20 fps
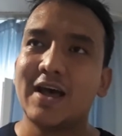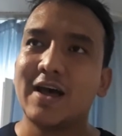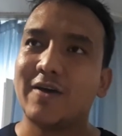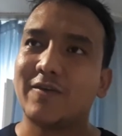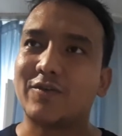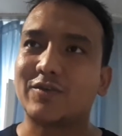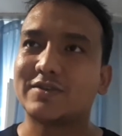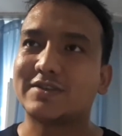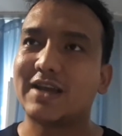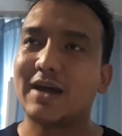
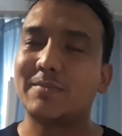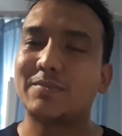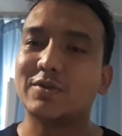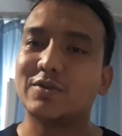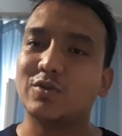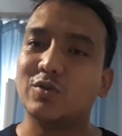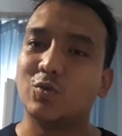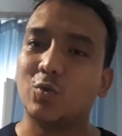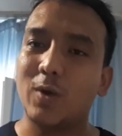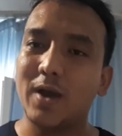For example,
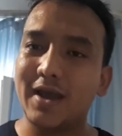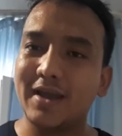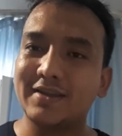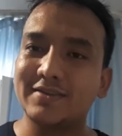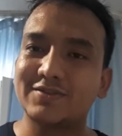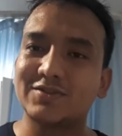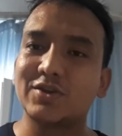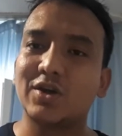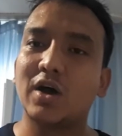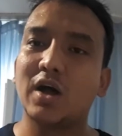you
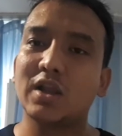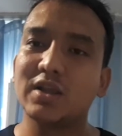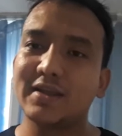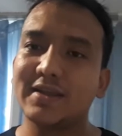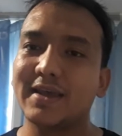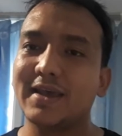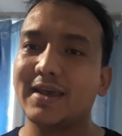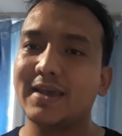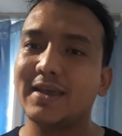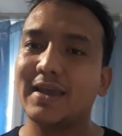went to
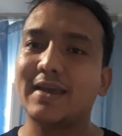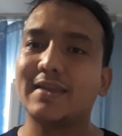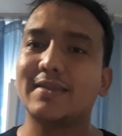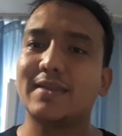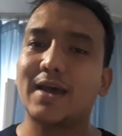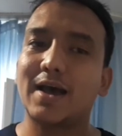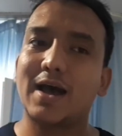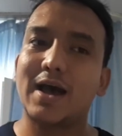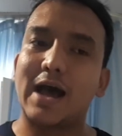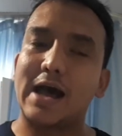holiday and
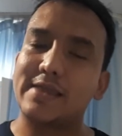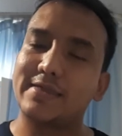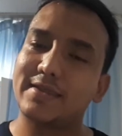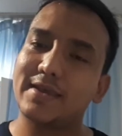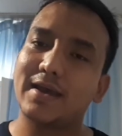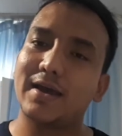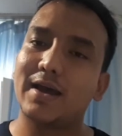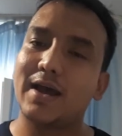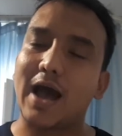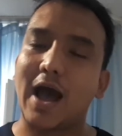
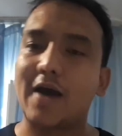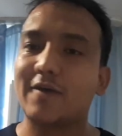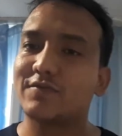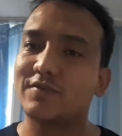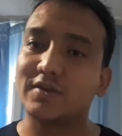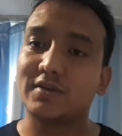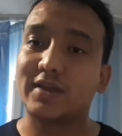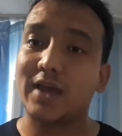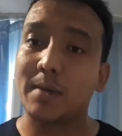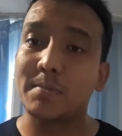that
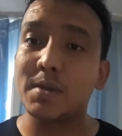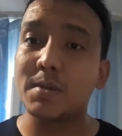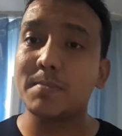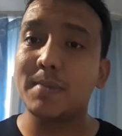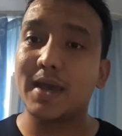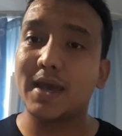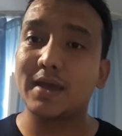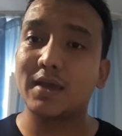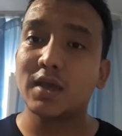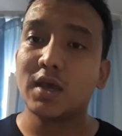after coming
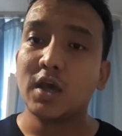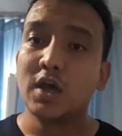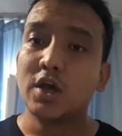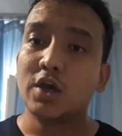back,